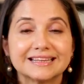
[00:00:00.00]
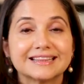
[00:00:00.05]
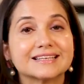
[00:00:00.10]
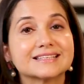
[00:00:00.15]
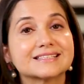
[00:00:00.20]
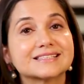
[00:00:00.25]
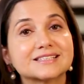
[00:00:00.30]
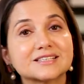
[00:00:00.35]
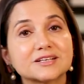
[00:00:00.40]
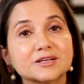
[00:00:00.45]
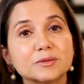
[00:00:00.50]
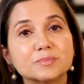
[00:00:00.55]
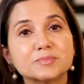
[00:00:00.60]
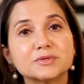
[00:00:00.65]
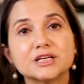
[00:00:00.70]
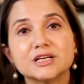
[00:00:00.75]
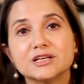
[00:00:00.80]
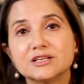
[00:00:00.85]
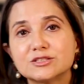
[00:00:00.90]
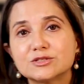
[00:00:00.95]
The
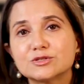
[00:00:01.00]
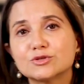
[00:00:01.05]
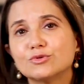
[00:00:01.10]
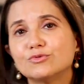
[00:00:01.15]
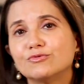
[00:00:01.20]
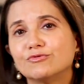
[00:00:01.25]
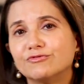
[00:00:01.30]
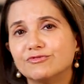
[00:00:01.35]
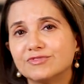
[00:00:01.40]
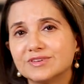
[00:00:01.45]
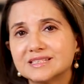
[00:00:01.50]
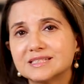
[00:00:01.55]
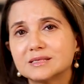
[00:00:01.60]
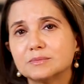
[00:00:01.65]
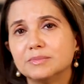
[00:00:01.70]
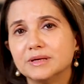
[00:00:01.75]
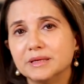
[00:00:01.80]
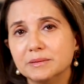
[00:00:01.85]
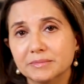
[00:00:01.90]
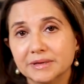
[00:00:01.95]
script is so
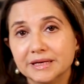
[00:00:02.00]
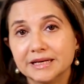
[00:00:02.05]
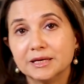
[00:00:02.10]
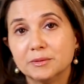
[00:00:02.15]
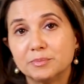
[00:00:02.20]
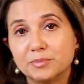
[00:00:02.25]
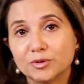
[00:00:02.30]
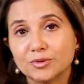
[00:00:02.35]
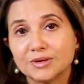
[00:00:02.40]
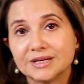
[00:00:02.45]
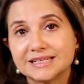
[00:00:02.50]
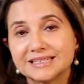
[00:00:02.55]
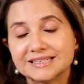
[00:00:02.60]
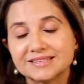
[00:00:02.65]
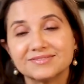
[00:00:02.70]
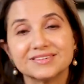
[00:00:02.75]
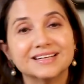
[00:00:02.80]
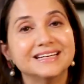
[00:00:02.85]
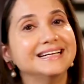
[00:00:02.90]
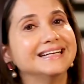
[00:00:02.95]
visibly
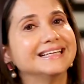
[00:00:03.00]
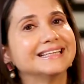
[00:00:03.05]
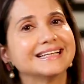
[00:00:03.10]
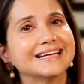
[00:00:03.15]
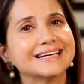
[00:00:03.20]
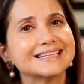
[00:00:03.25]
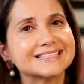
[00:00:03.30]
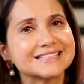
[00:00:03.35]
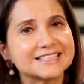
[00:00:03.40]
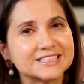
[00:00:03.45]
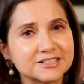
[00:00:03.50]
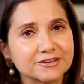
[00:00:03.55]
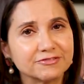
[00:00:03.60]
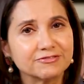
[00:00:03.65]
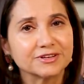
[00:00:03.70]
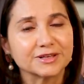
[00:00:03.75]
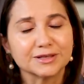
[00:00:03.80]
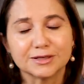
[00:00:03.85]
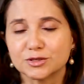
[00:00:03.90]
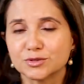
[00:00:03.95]
manipulative that it's
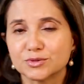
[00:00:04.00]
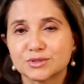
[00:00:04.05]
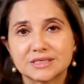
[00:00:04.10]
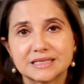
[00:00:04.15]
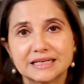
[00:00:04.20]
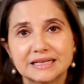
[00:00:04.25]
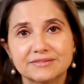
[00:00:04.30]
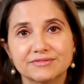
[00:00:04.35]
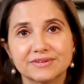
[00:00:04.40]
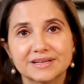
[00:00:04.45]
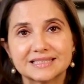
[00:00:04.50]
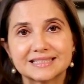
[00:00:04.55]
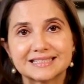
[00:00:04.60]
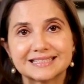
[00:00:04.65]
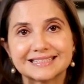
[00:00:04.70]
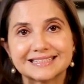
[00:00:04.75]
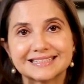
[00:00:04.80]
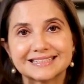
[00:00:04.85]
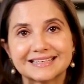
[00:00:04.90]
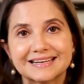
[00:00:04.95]
difficult to stay
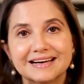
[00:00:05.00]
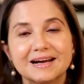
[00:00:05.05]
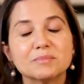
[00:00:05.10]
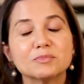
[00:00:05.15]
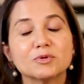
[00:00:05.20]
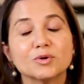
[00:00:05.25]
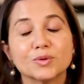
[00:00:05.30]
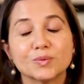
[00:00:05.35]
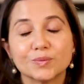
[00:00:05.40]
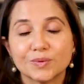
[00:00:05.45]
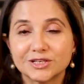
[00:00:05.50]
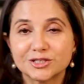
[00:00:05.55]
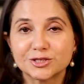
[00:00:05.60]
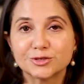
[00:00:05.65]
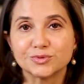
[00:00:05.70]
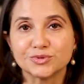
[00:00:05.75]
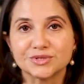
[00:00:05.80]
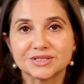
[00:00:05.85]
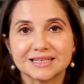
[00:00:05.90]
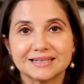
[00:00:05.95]
invested. I'm going with
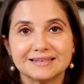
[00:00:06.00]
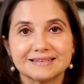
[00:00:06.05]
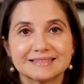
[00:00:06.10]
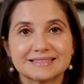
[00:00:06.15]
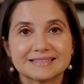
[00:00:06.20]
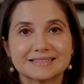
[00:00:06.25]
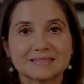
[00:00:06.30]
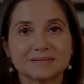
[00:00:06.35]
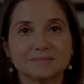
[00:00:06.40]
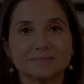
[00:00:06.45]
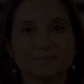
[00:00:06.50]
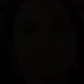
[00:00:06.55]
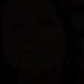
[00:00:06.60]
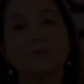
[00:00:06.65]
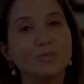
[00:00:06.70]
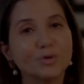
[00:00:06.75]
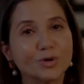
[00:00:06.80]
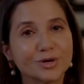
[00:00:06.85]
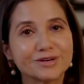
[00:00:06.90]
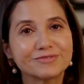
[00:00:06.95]
2 stars. For
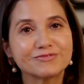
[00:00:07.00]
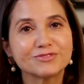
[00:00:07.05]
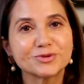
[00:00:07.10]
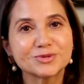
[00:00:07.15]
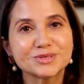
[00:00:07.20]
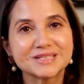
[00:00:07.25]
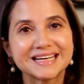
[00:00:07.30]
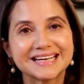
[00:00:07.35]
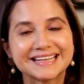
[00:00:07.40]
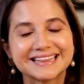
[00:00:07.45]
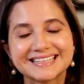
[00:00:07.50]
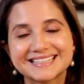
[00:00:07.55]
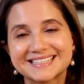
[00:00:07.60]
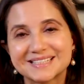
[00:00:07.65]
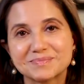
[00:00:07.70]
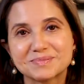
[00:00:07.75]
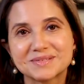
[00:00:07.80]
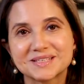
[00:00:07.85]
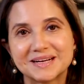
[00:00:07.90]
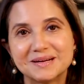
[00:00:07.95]
more reviews like this,
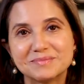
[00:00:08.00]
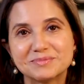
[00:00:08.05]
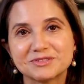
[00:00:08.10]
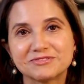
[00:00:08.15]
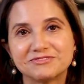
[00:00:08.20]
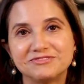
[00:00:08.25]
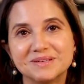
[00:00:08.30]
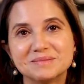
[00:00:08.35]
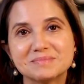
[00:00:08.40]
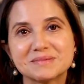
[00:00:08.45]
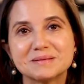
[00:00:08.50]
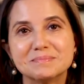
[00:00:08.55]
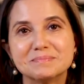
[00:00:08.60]
subscribe to Film